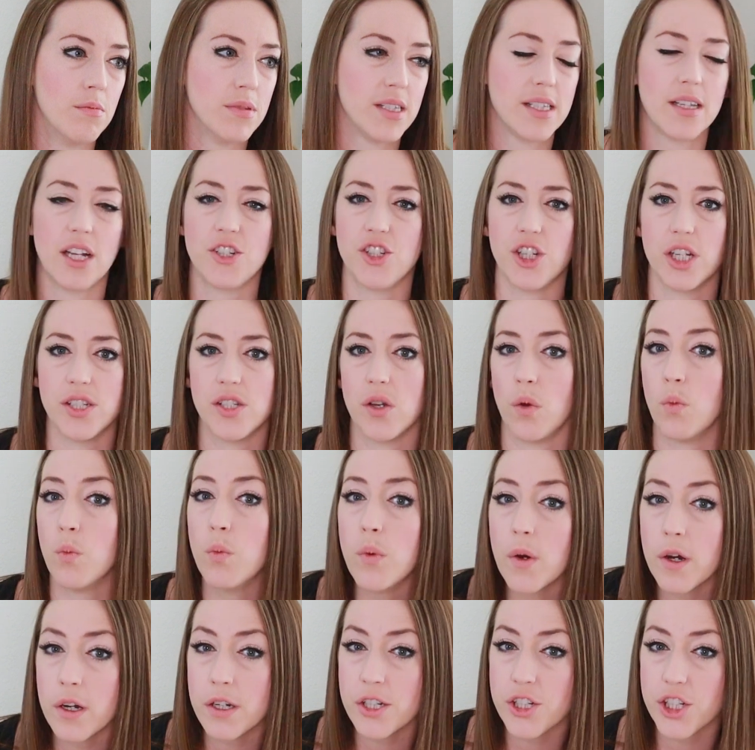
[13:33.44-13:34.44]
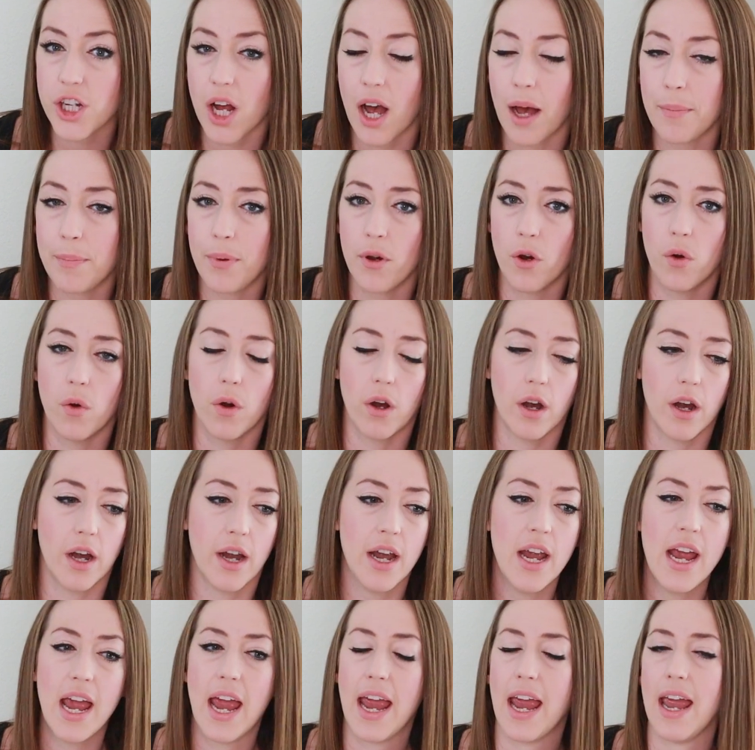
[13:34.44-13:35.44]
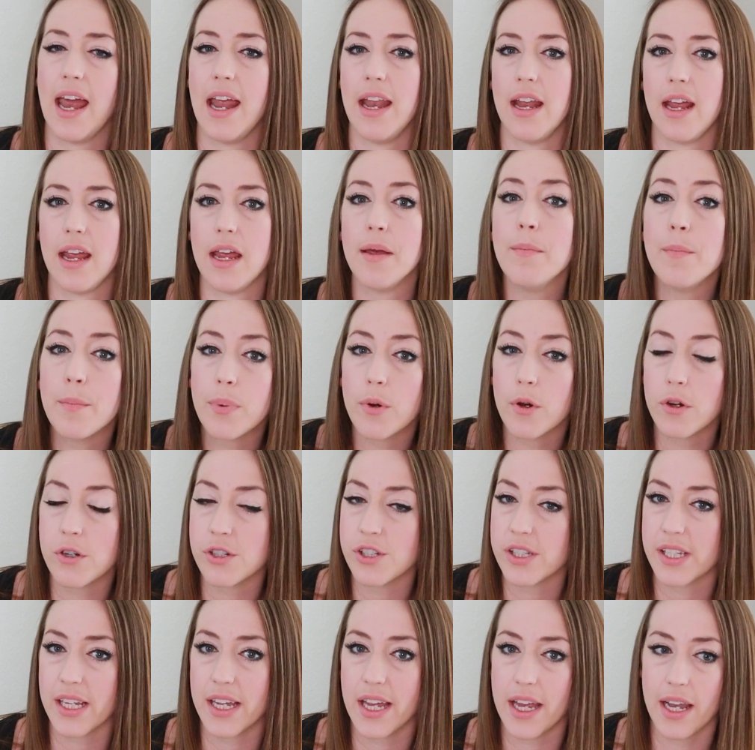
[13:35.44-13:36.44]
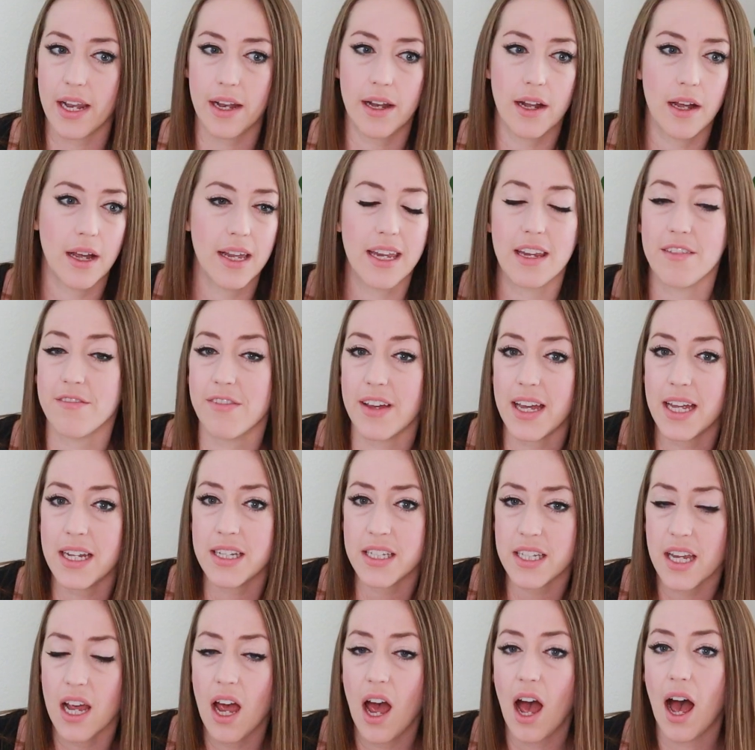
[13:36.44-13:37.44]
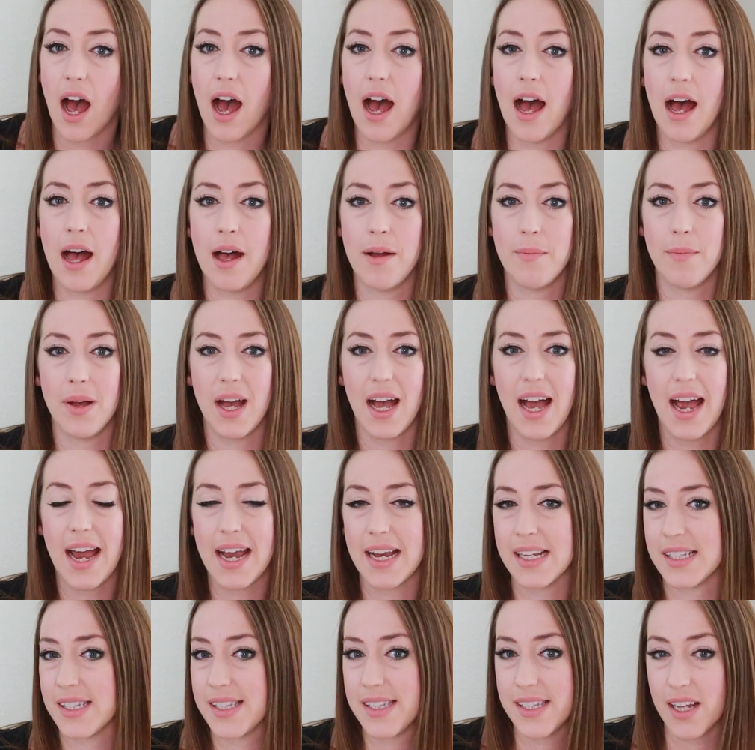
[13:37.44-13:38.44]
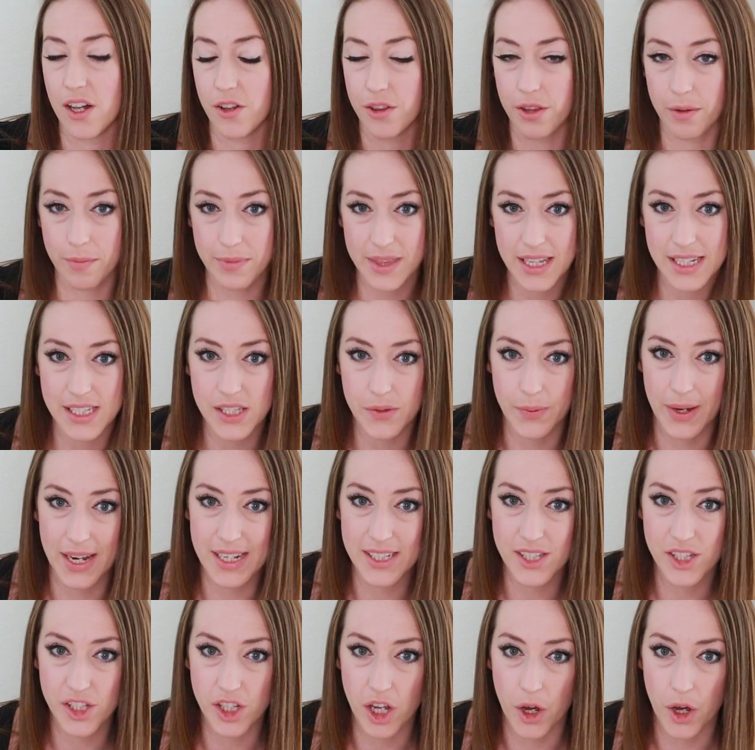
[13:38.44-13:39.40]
such as a workshop or an in-person event, I sell them this way.